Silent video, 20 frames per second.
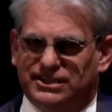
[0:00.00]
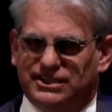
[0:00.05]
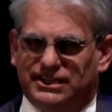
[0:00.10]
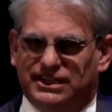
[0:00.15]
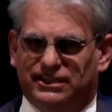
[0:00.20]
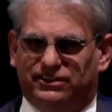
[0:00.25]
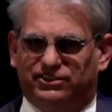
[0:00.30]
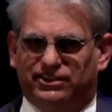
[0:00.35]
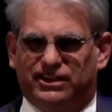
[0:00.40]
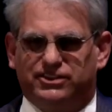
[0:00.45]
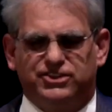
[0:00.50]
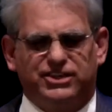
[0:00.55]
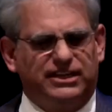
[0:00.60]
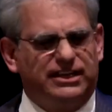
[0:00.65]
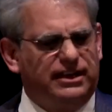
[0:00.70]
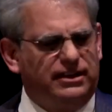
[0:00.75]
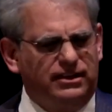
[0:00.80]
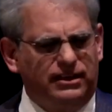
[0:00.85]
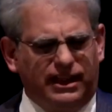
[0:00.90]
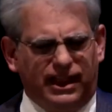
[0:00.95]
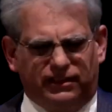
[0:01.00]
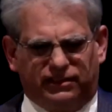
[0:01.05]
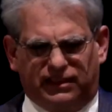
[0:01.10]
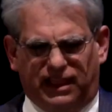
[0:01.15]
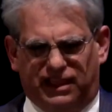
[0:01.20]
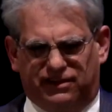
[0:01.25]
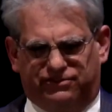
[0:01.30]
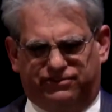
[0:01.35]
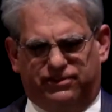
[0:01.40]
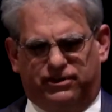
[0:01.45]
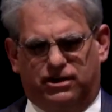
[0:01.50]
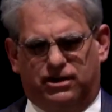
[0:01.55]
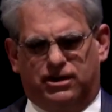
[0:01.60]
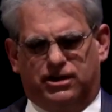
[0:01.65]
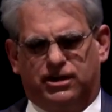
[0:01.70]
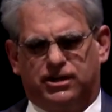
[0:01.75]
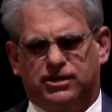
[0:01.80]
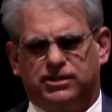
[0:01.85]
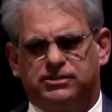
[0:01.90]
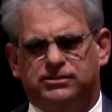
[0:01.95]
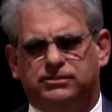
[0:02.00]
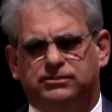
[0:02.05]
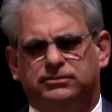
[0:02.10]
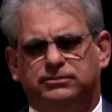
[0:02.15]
He said, "She didn't get that far.